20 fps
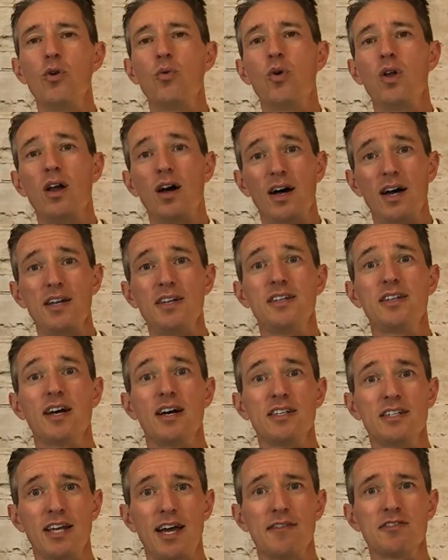Well, HUD
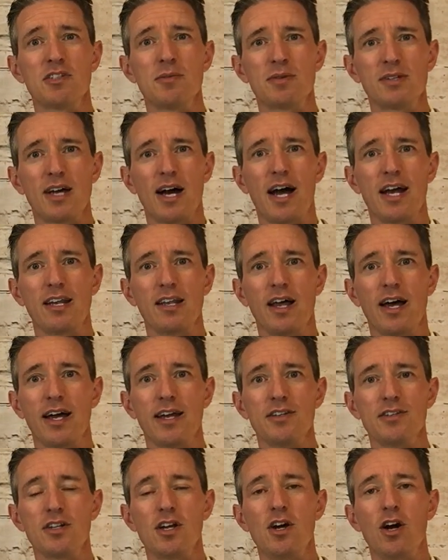does have some
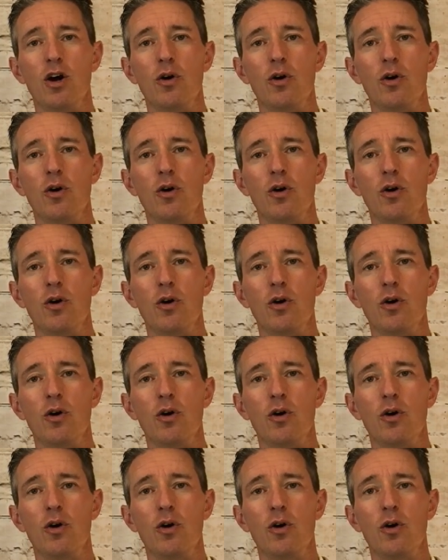guidelines